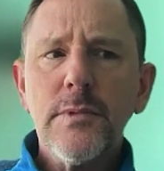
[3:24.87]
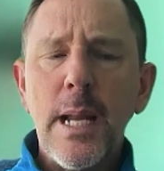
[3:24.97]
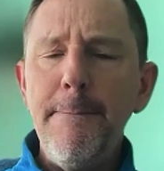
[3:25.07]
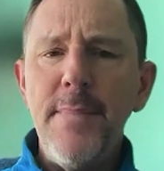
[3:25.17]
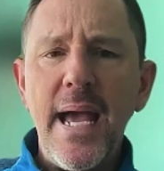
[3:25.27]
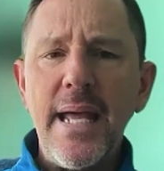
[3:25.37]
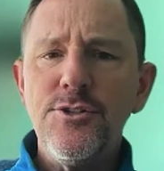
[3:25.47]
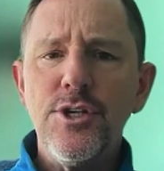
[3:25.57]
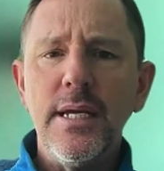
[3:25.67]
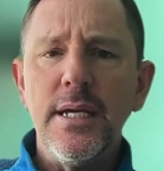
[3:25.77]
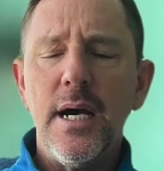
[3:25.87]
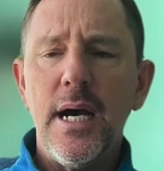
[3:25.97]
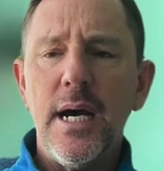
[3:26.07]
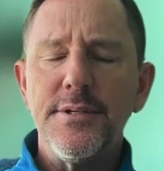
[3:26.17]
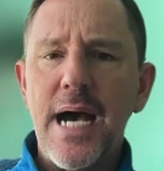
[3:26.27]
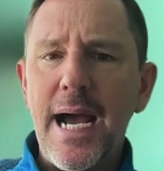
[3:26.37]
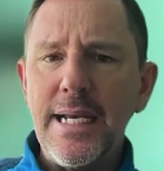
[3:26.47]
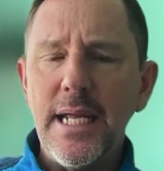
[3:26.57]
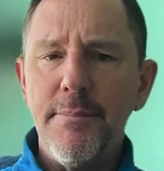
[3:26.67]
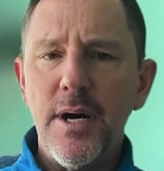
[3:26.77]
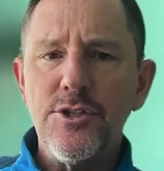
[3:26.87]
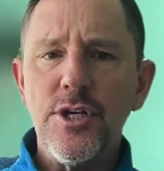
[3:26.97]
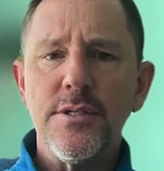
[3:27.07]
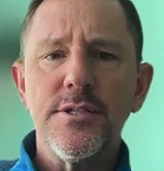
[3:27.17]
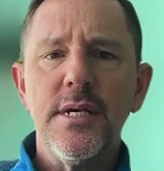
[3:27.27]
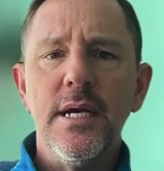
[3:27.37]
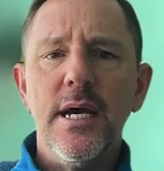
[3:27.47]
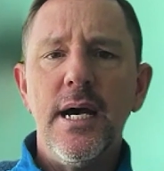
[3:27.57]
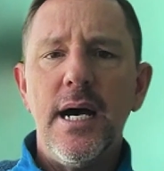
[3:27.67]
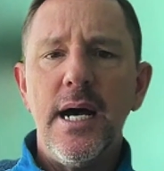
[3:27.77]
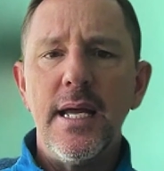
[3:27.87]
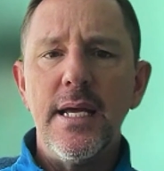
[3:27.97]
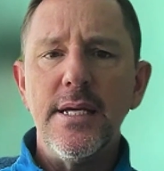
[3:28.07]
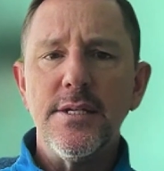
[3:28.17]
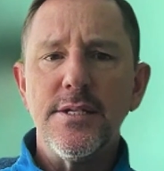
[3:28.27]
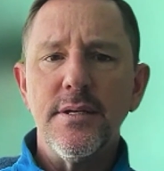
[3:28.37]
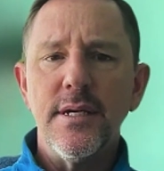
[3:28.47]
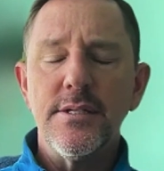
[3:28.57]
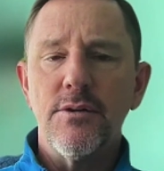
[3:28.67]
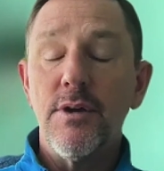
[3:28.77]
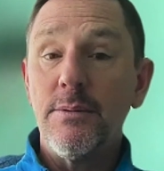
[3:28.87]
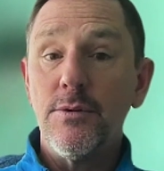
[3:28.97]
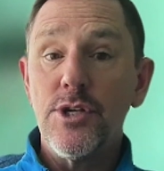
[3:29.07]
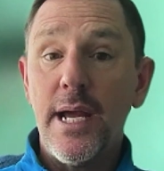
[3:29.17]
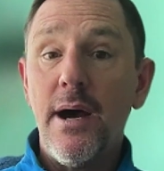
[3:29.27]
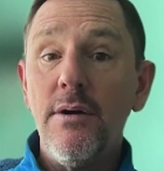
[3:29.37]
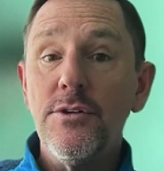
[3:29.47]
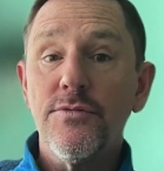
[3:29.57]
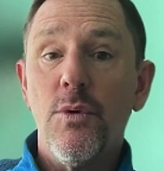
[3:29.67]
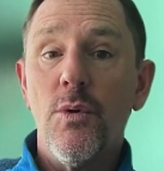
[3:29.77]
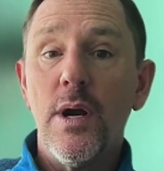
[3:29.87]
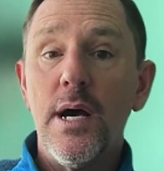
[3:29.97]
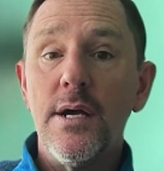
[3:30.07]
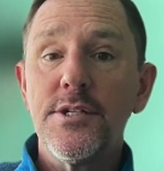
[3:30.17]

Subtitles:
managing tightening budgets is an incredible challenge for us.